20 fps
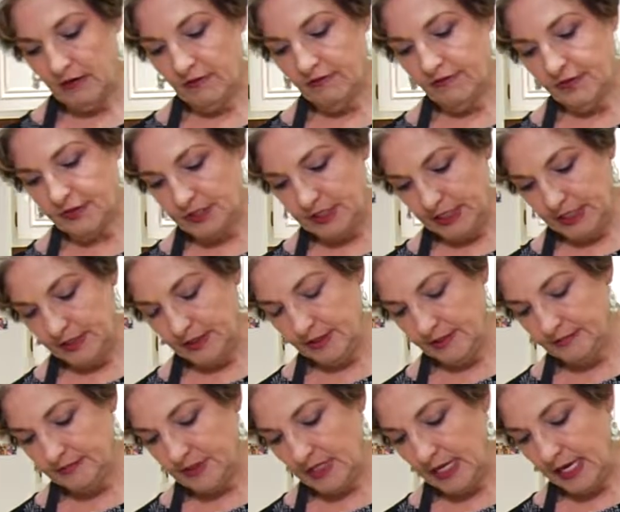for dinner,
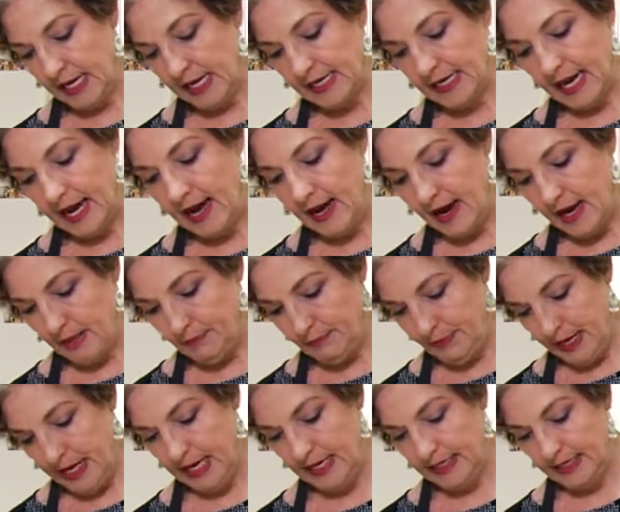and I
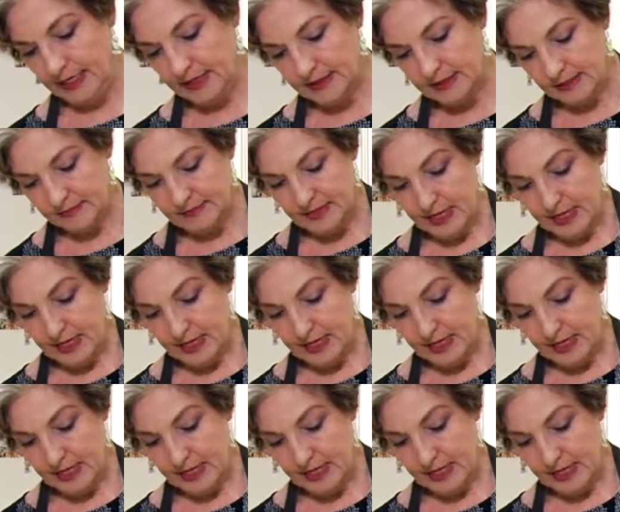panicked.